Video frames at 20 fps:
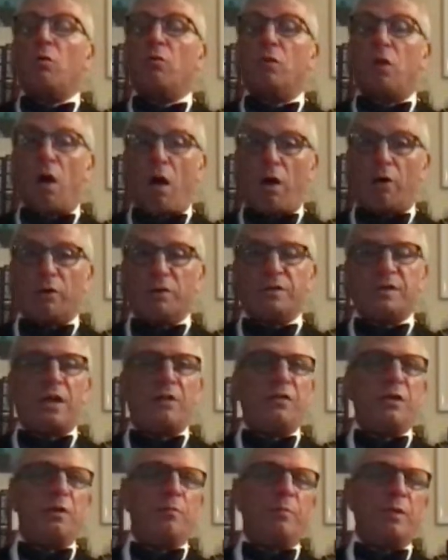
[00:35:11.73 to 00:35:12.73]
Congress
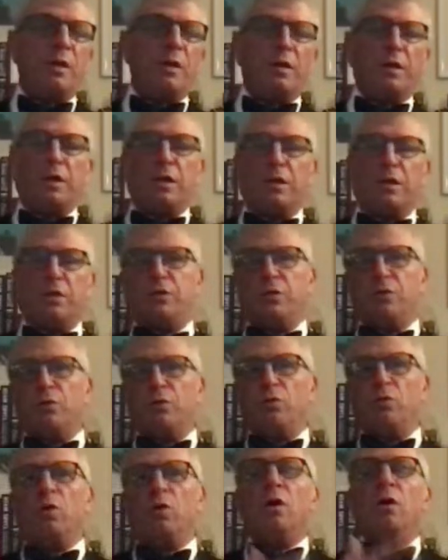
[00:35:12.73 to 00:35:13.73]
had the ability
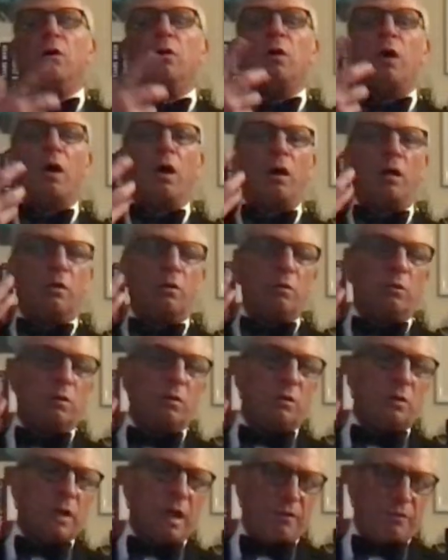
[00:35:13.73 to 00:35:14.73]
to
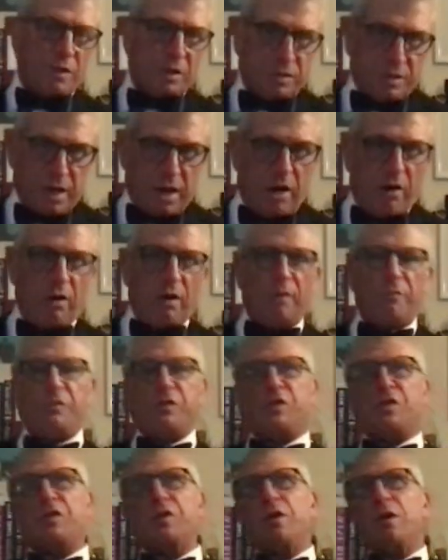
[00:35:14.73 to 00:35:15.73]
levy
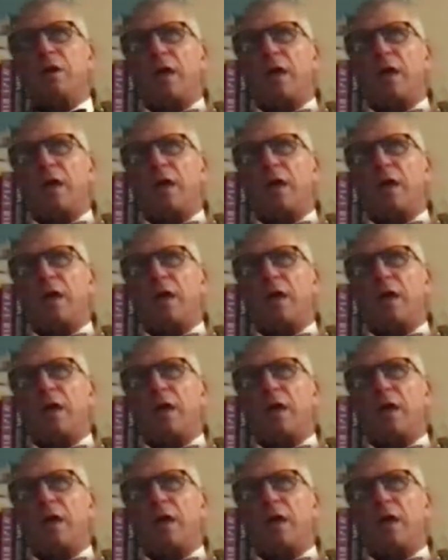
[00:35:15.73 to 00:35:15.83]
tariffs,